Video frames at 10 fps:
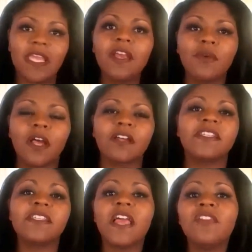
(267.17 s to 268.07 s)

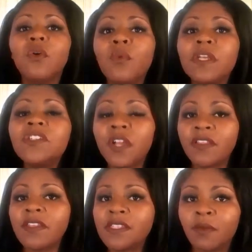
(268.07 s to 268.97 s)
equinoxes, and the winter
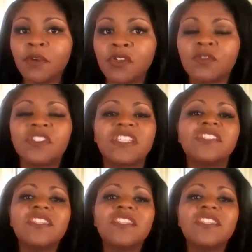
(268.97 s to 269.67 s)
and the summer solstice.